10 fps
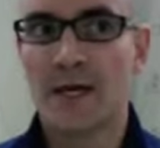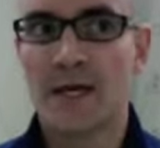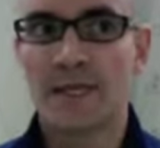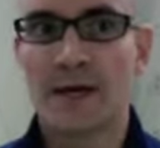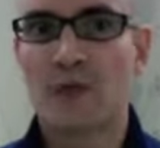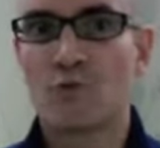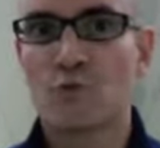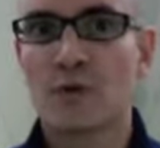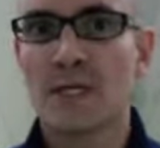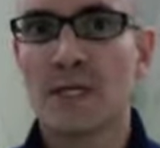is that it
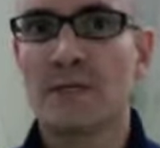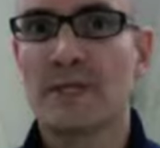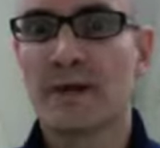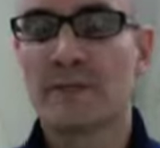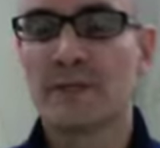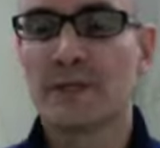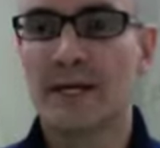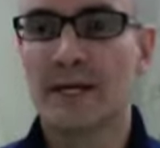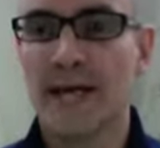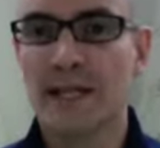really becomes
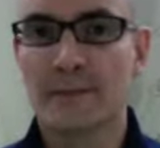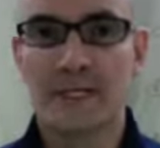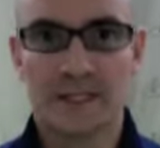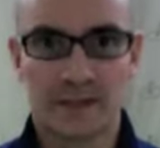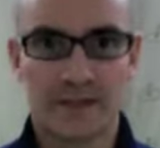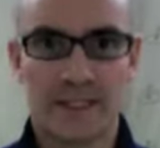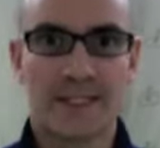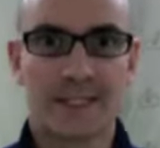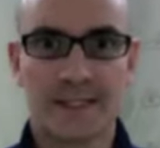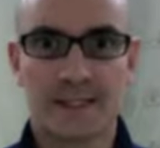an element of
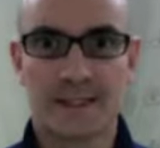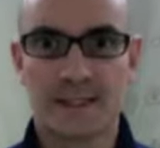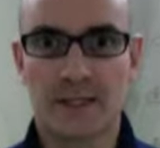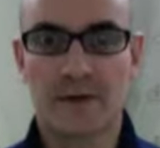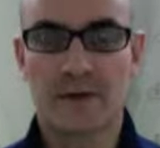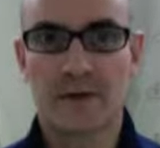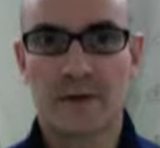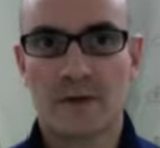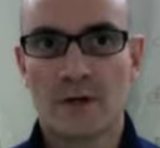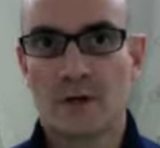consistency.
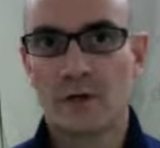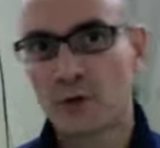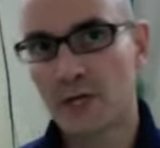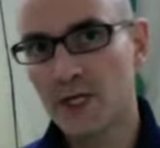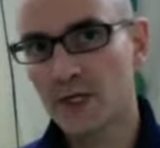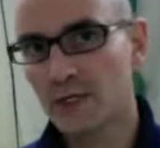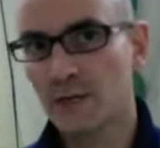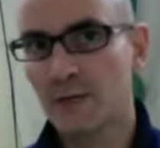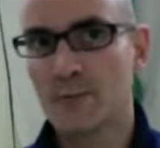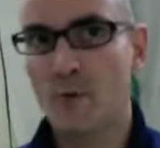So hinging a
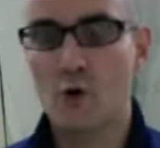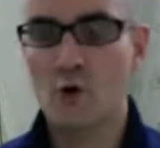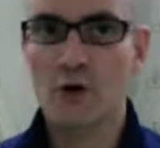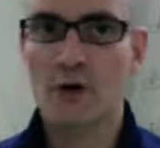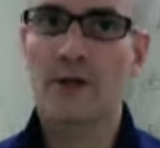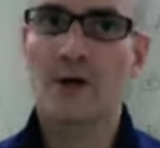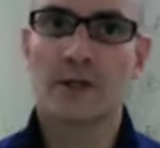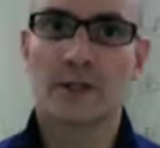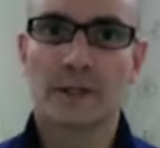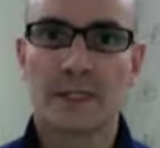little bit more or a
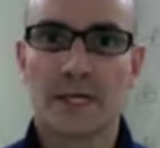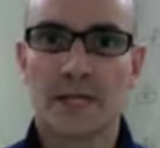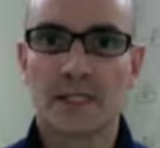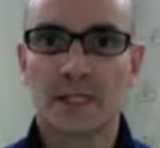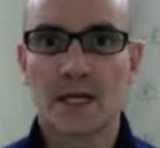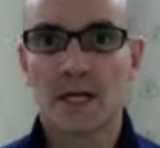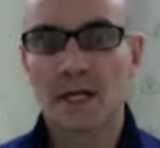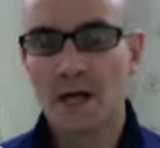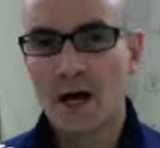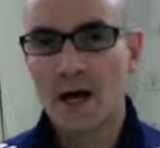little bit less,
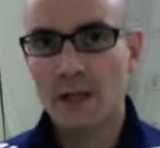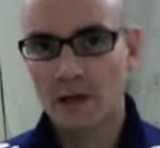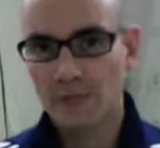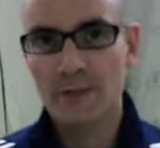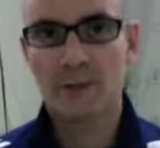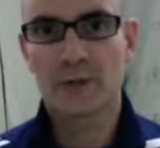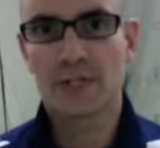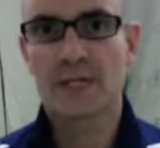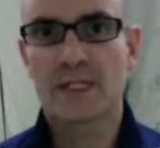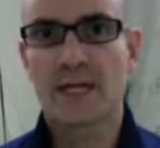a lot of people are going
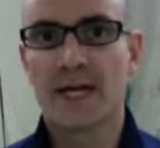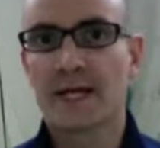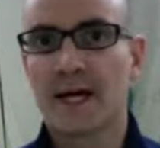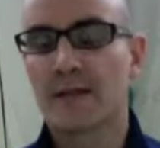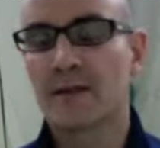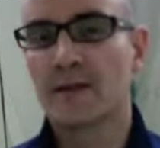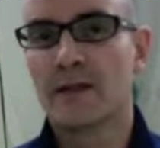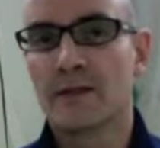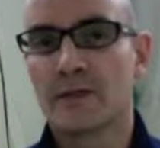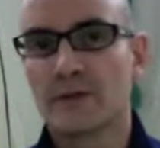to say
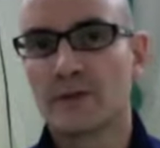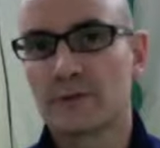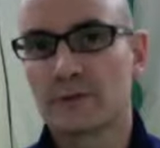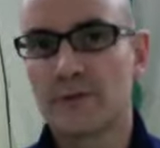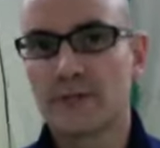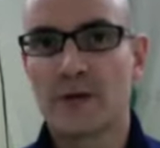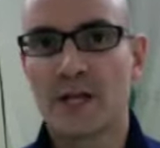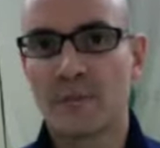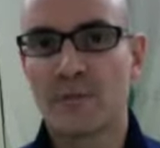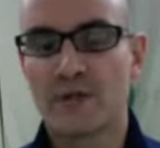that there's different
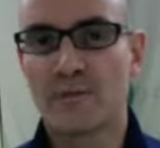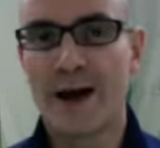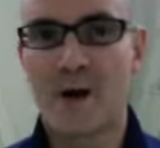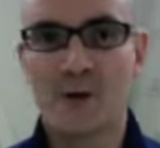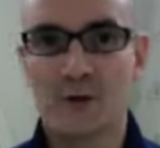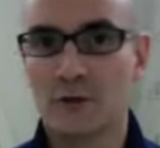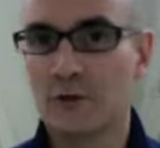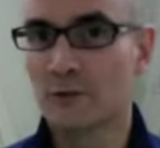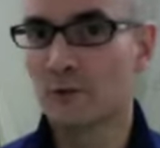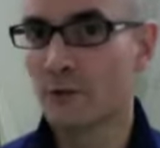elements of power
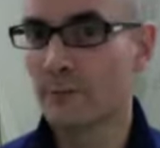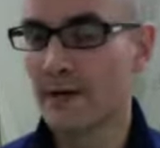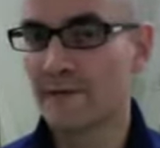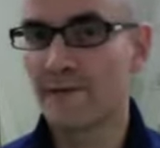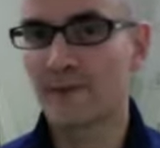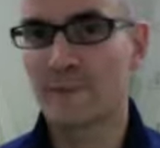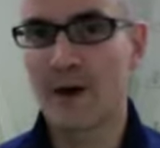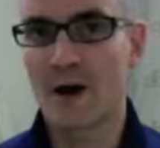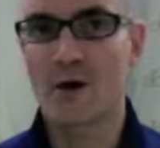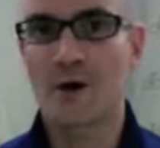to, or benefits of
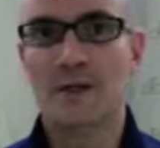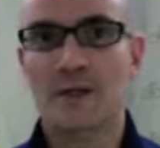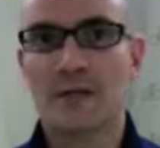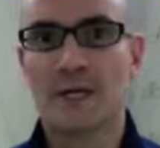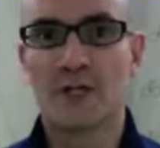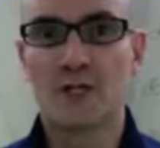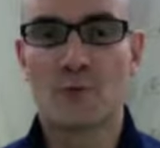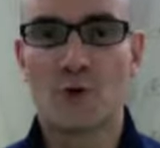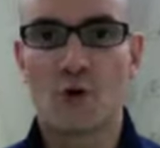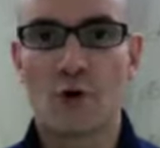power to hinging
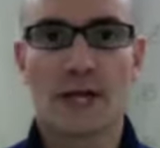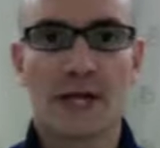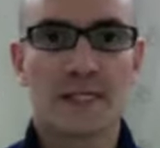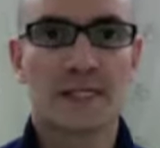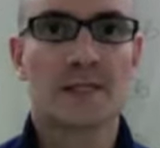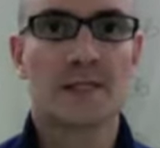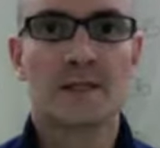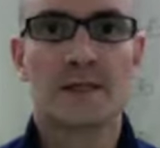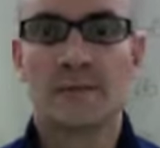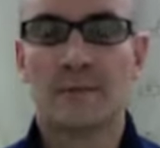more or less,
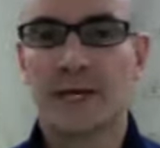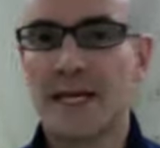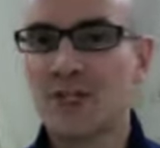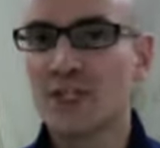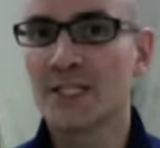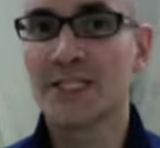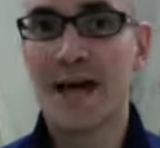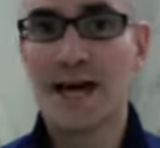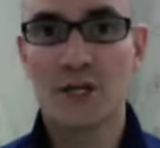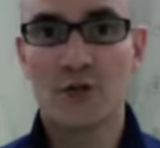but hinging to
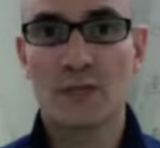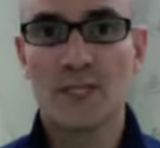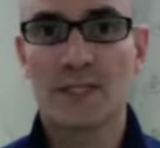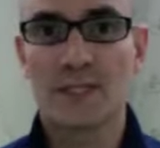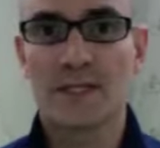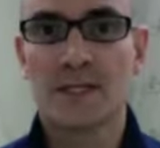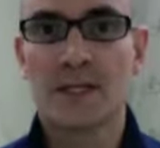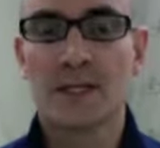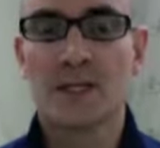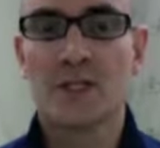90 degrees
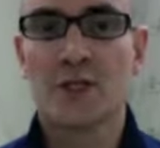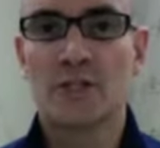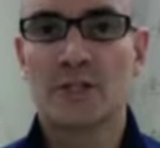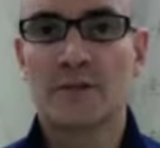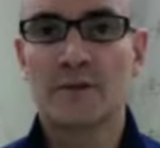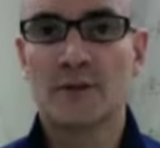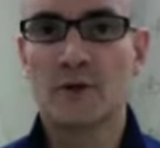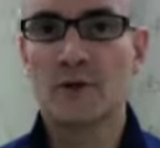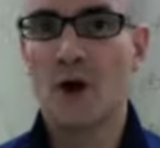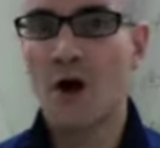is going to give
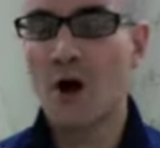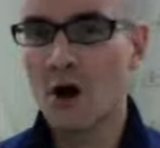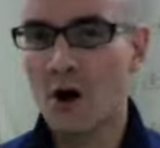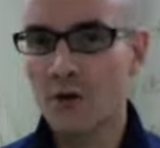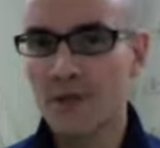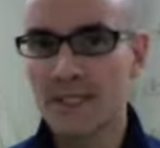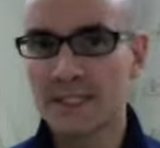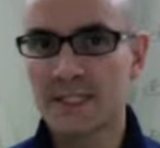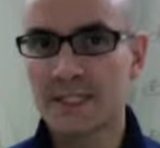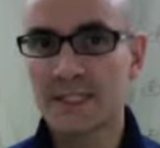you all the
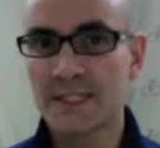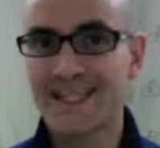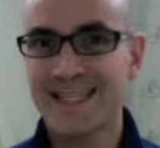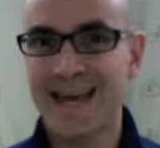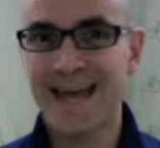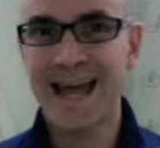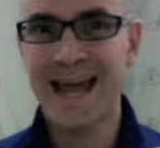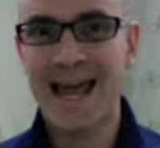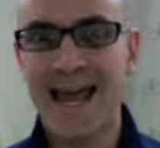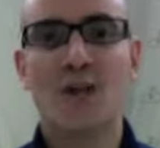consistency
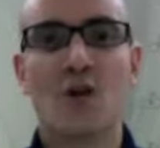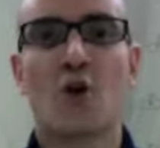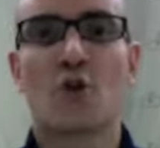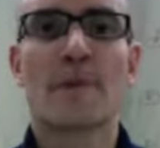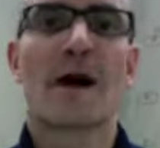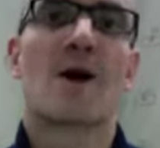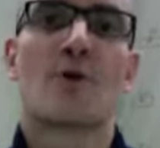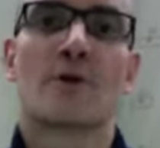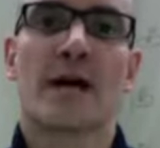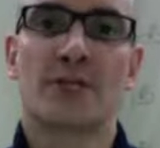and all the
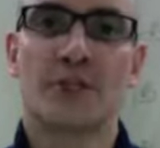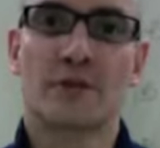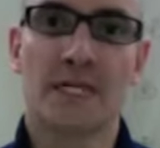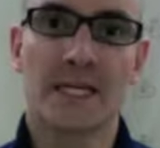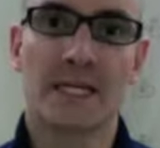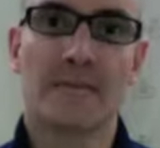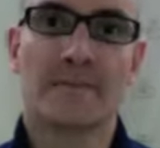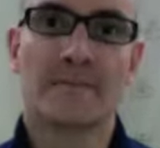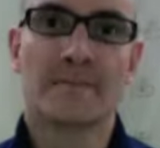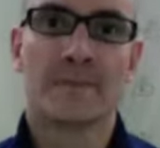power that you need.
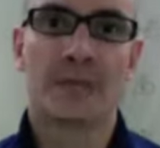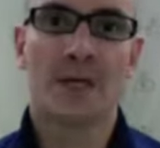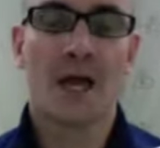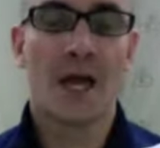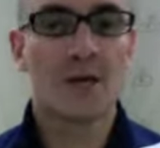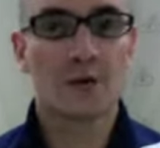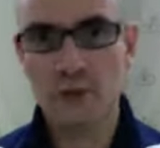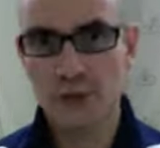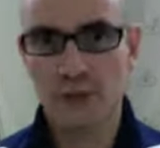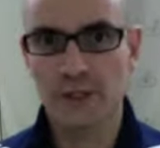And
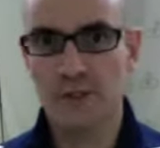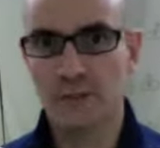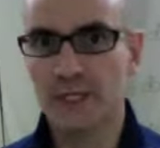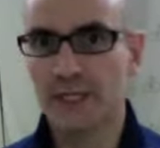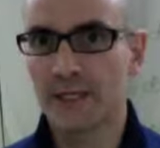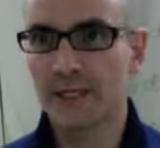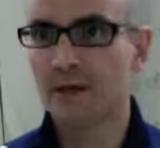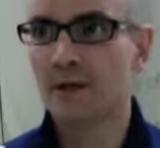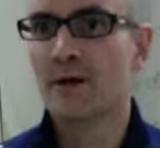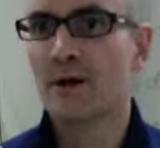crucially speaking,
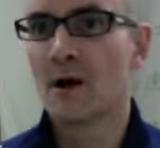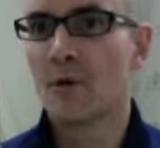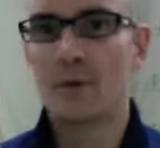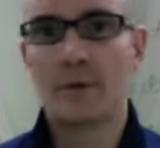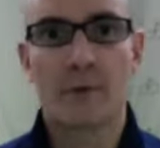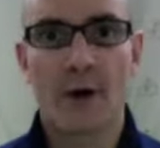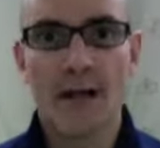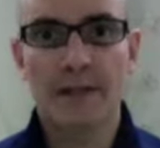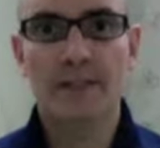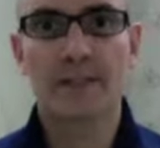when we
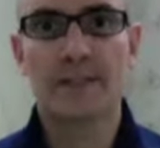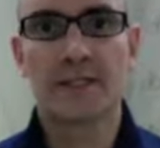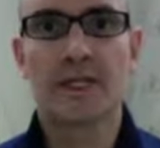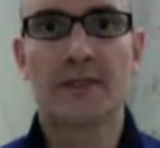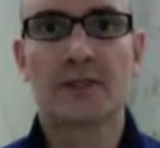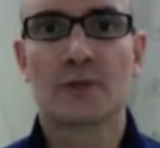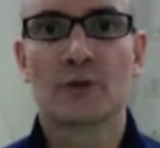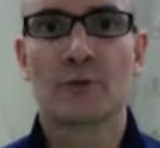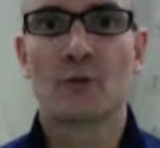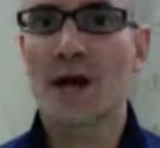practice this hinge,
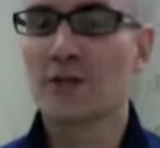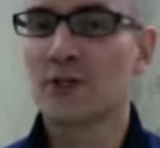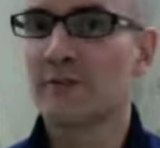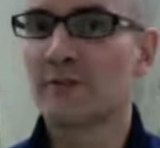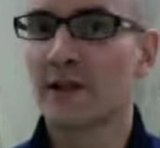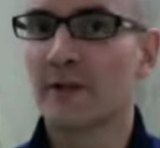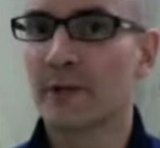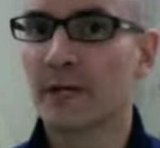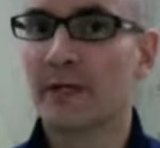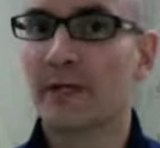we're actually
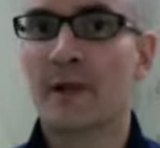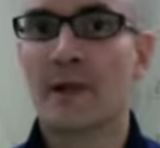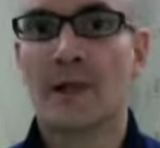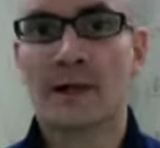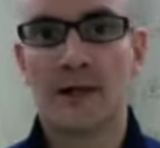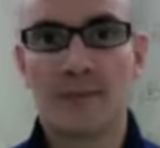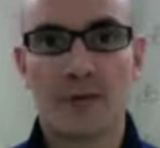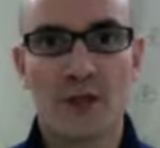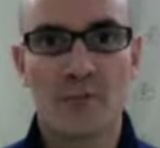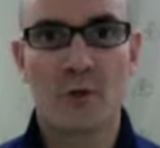developing
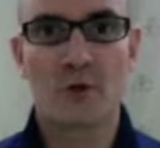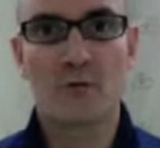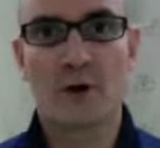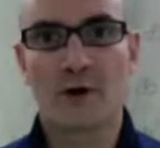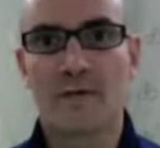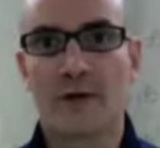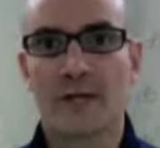another important part of our